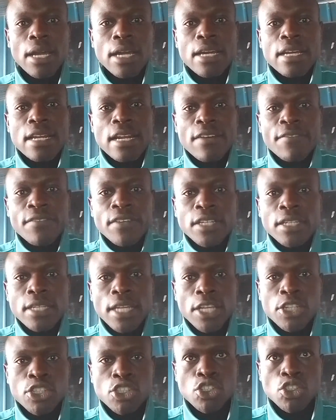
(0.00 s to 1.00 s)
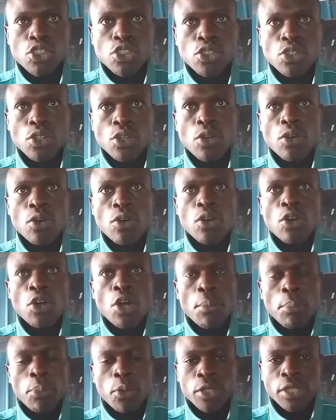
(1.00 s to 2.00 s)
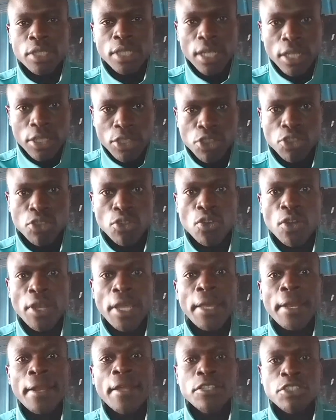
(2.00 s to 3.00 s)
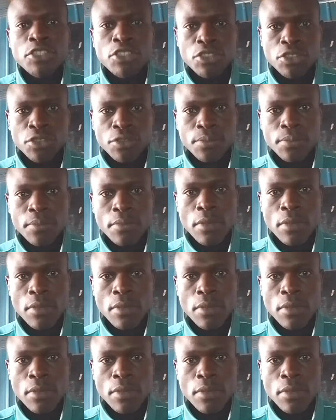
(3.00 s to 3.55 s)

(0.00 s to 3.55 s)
gravitational potential energy.